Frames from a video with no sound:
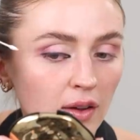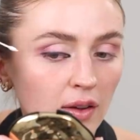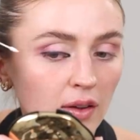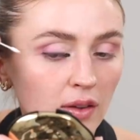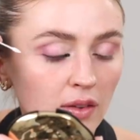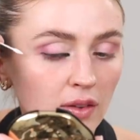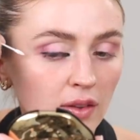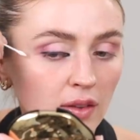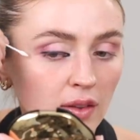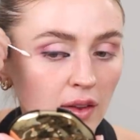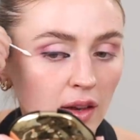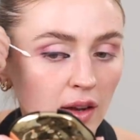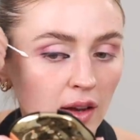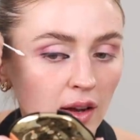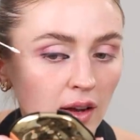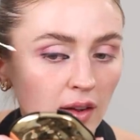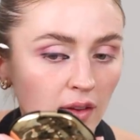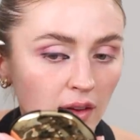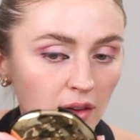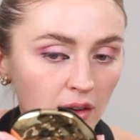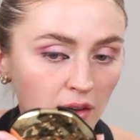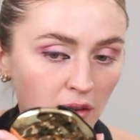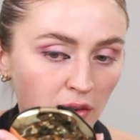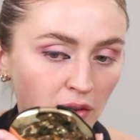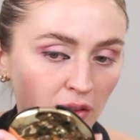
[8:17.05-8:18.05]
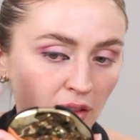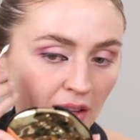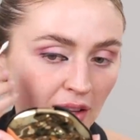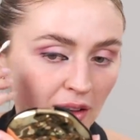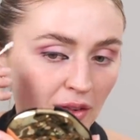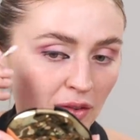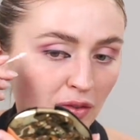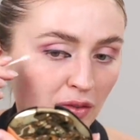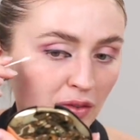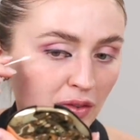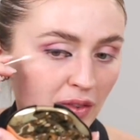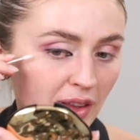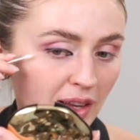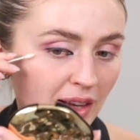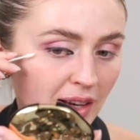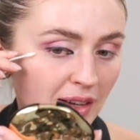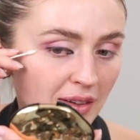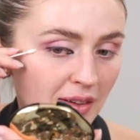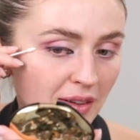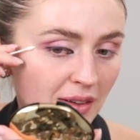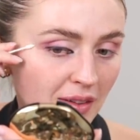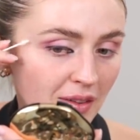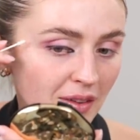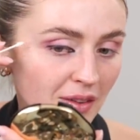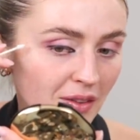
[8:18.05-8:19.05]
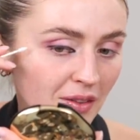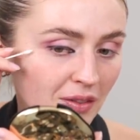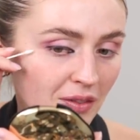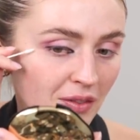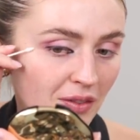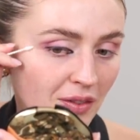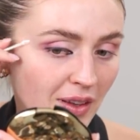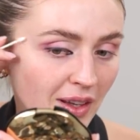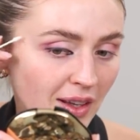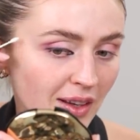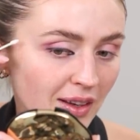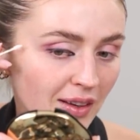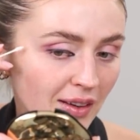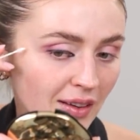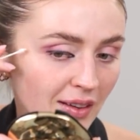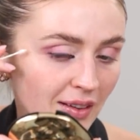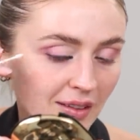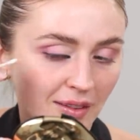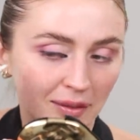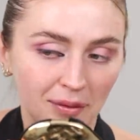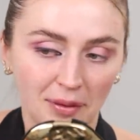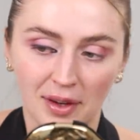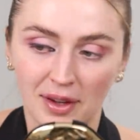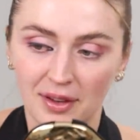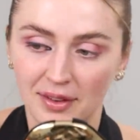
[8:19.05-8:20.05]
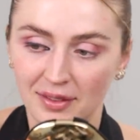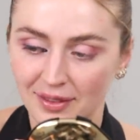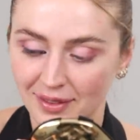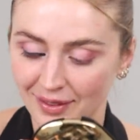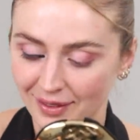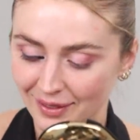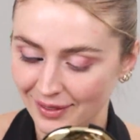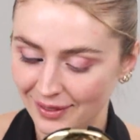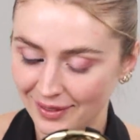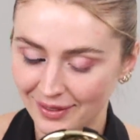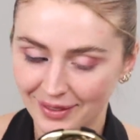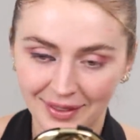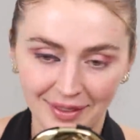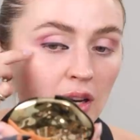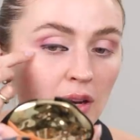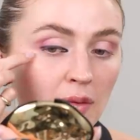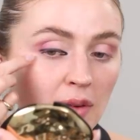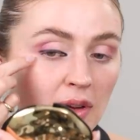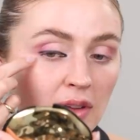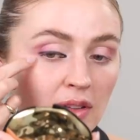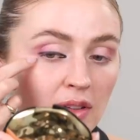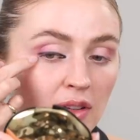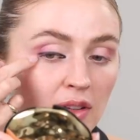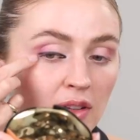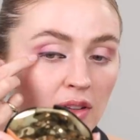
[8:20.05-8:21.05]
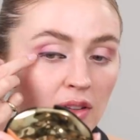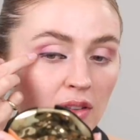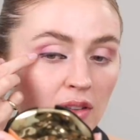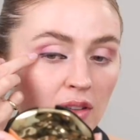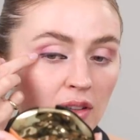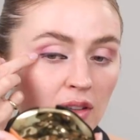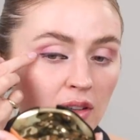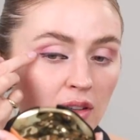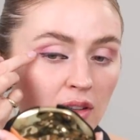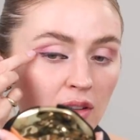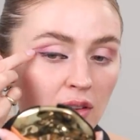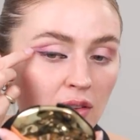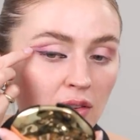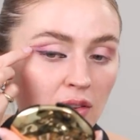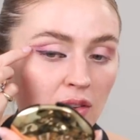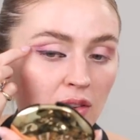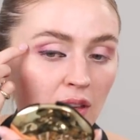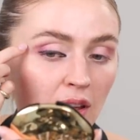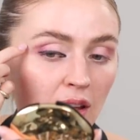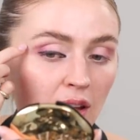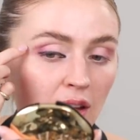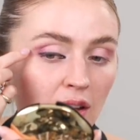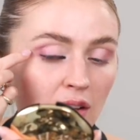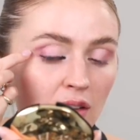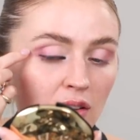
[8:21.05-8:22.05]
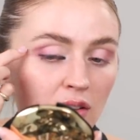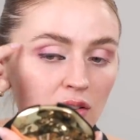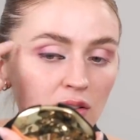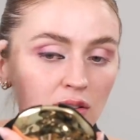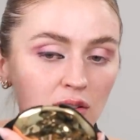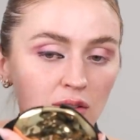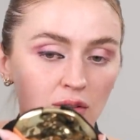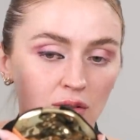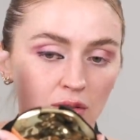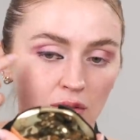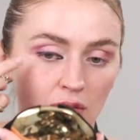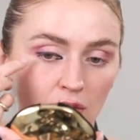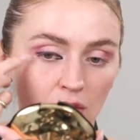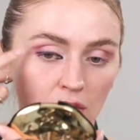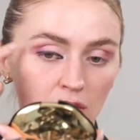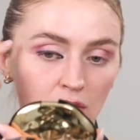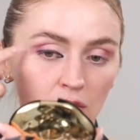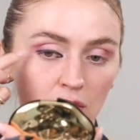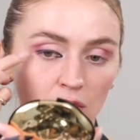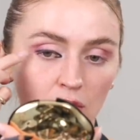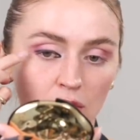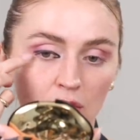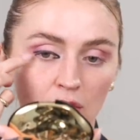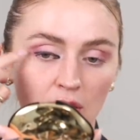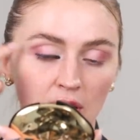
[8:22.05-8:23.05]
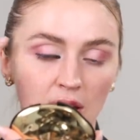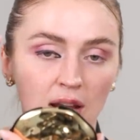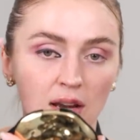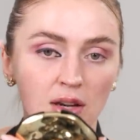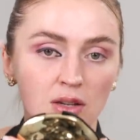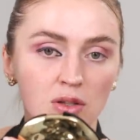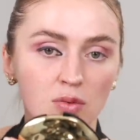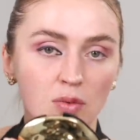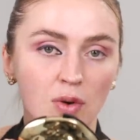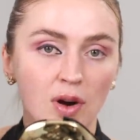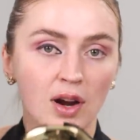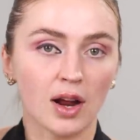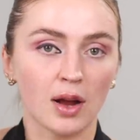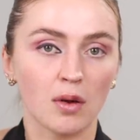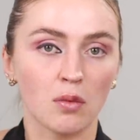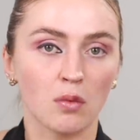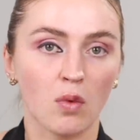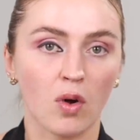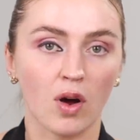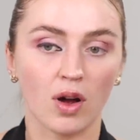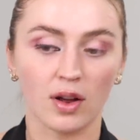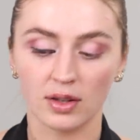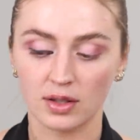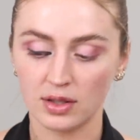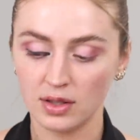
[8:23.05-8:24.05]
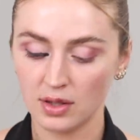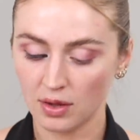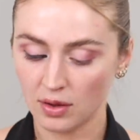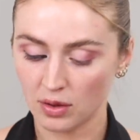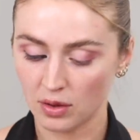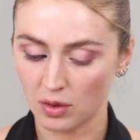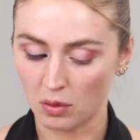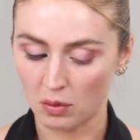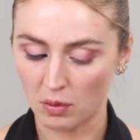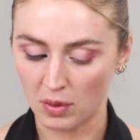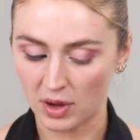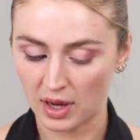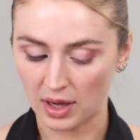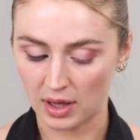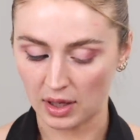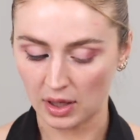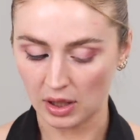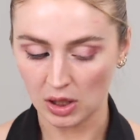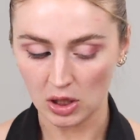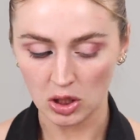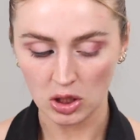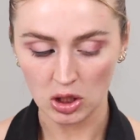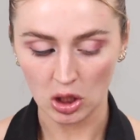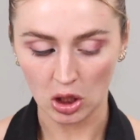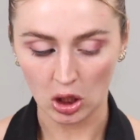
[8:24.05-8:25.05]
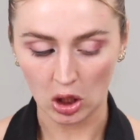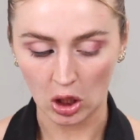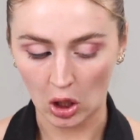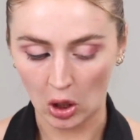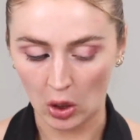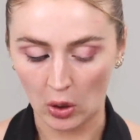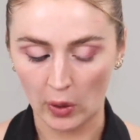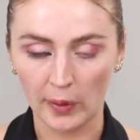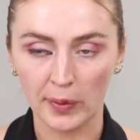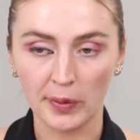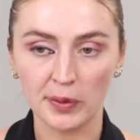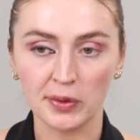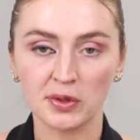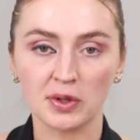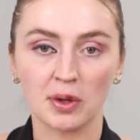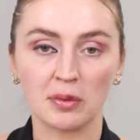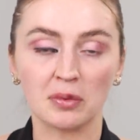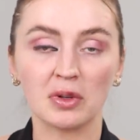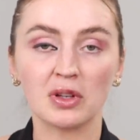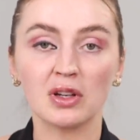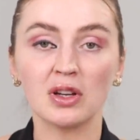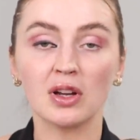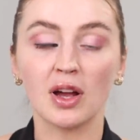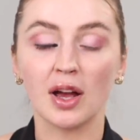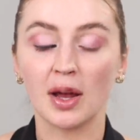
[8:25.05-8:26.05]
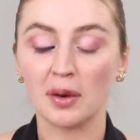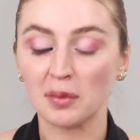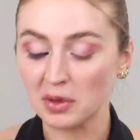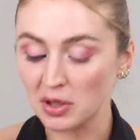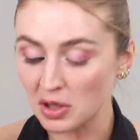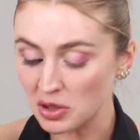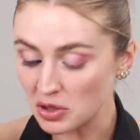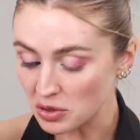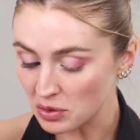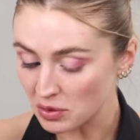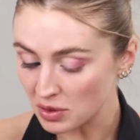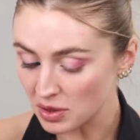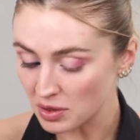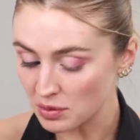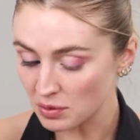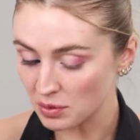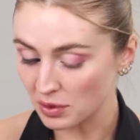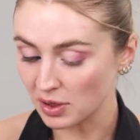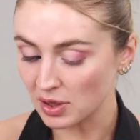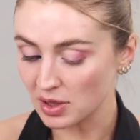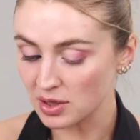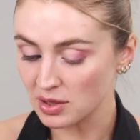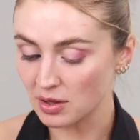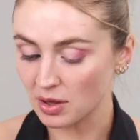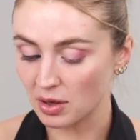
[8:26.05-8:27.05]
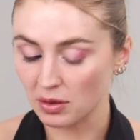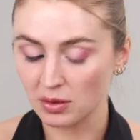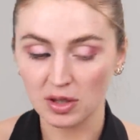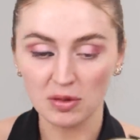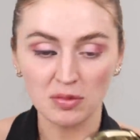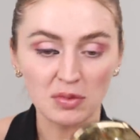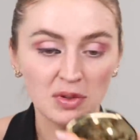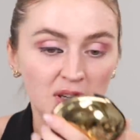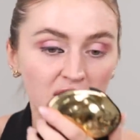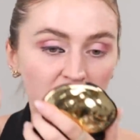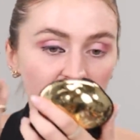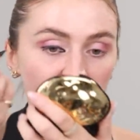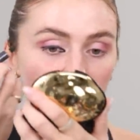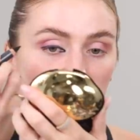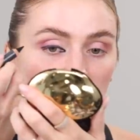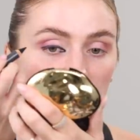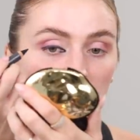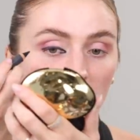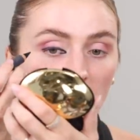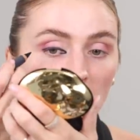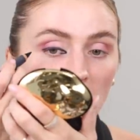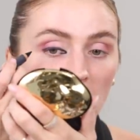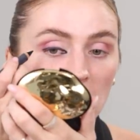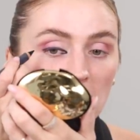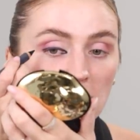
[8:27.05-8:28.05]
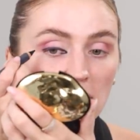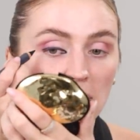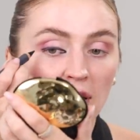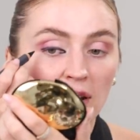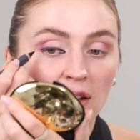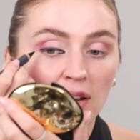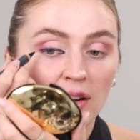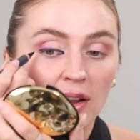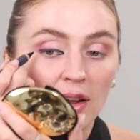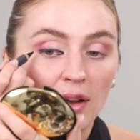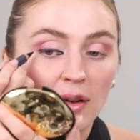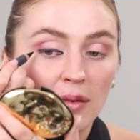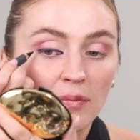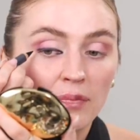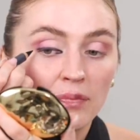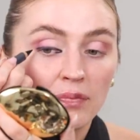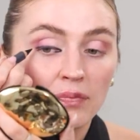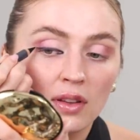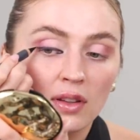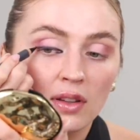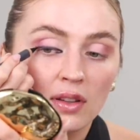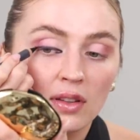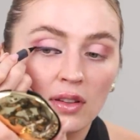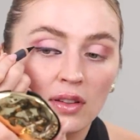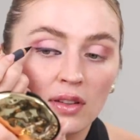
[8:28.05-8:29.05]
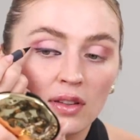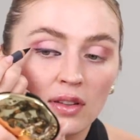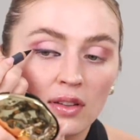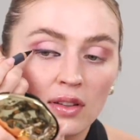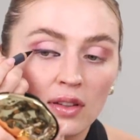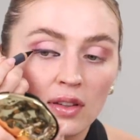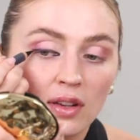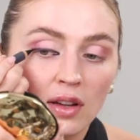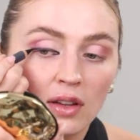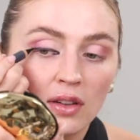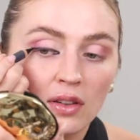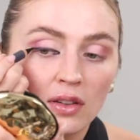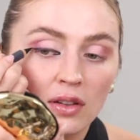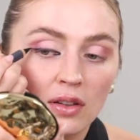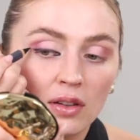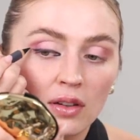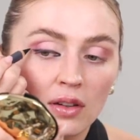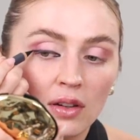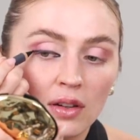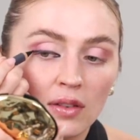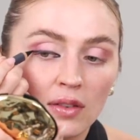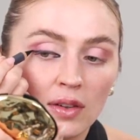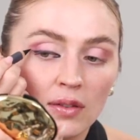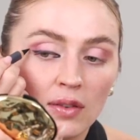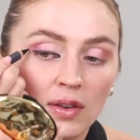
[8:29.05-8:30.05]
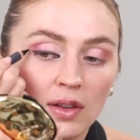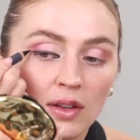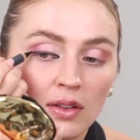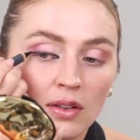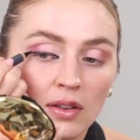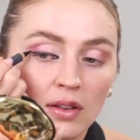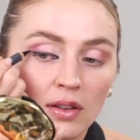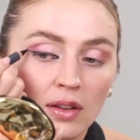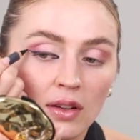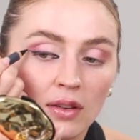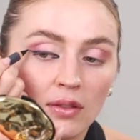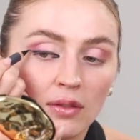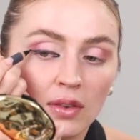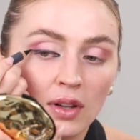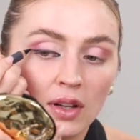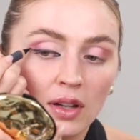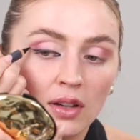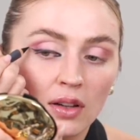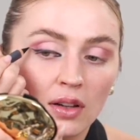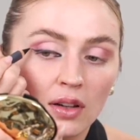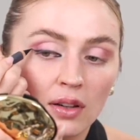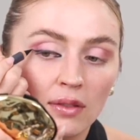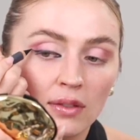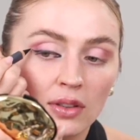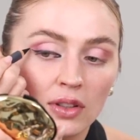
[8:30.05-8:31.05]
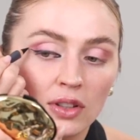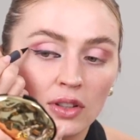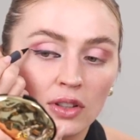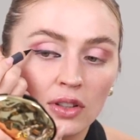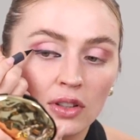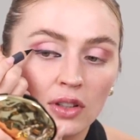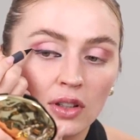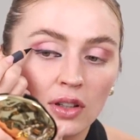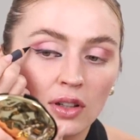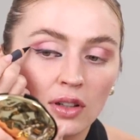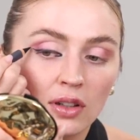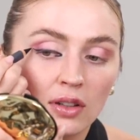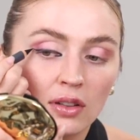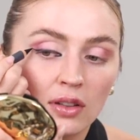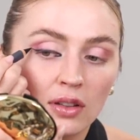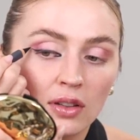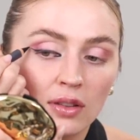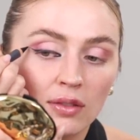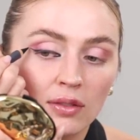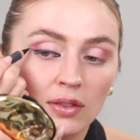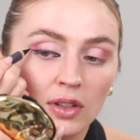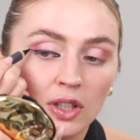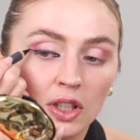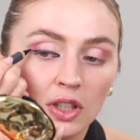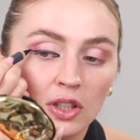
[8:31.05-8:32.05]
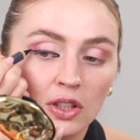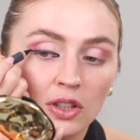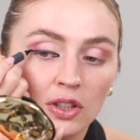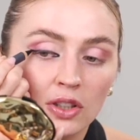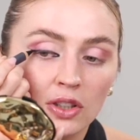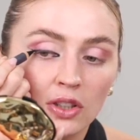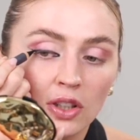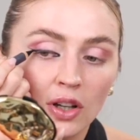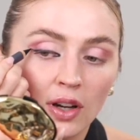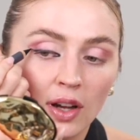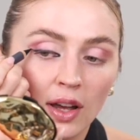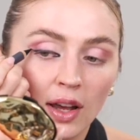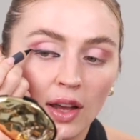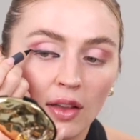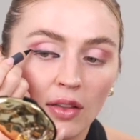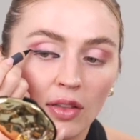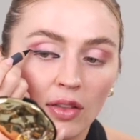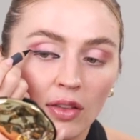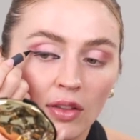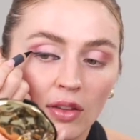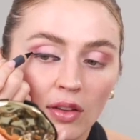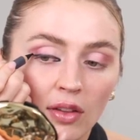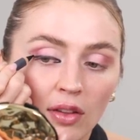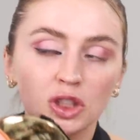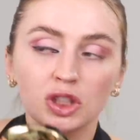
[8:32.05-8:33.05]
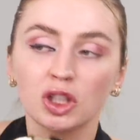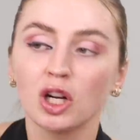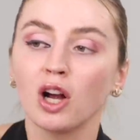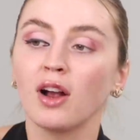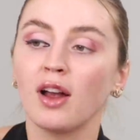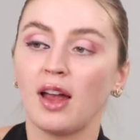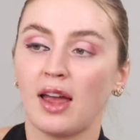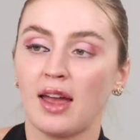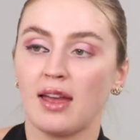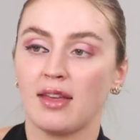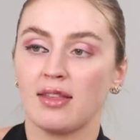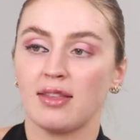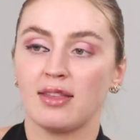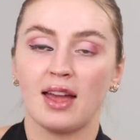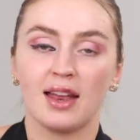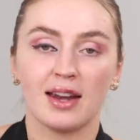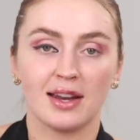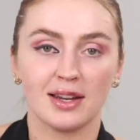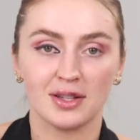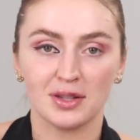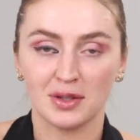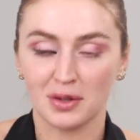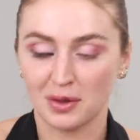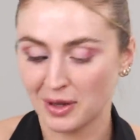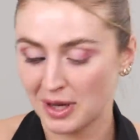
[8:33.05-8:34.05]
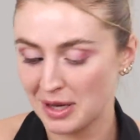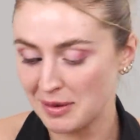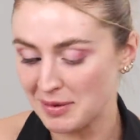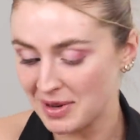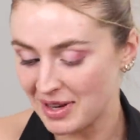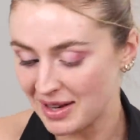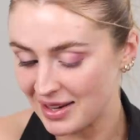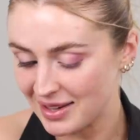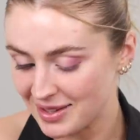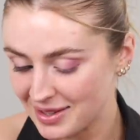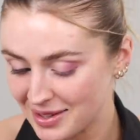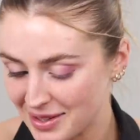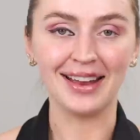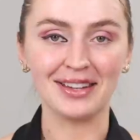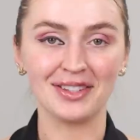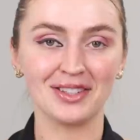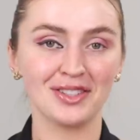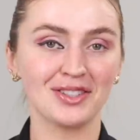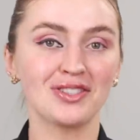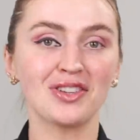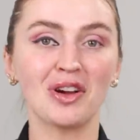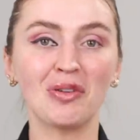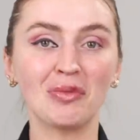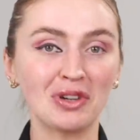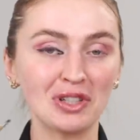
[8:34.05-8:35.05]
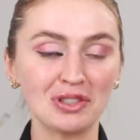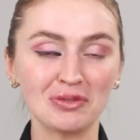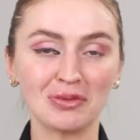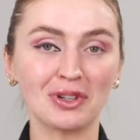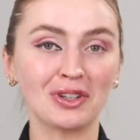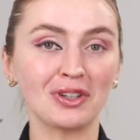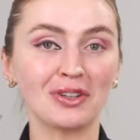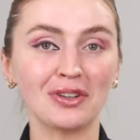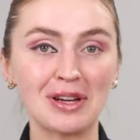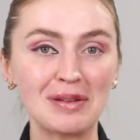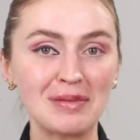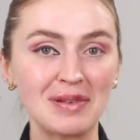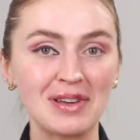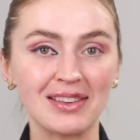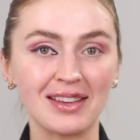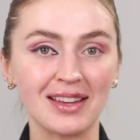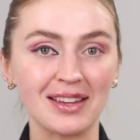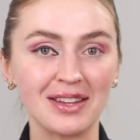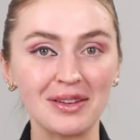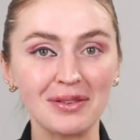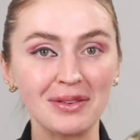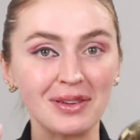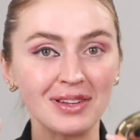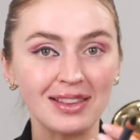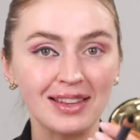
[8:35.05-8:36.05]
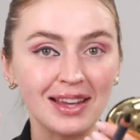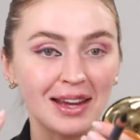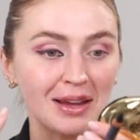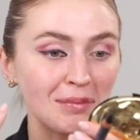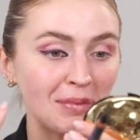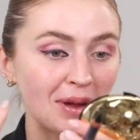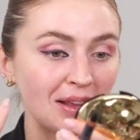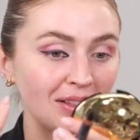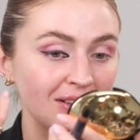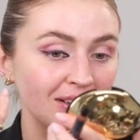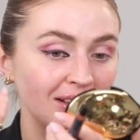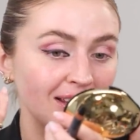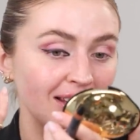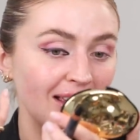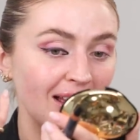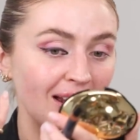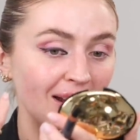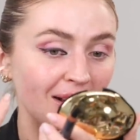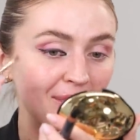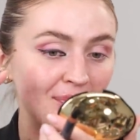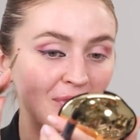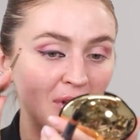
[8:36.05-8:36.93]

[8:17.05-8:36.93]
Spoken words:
Also that eyeliner like flicked a little flick here. Oh my God. And I'm basically just gonna use that to create where I want the wing to go. So I'm gonna do this really slowly because I don't wanna muck it up. And this is such a creamy pencil. I'm shocked. I'm shooketh at its creaminess. It's just so much more creamy than you would think by looking at it.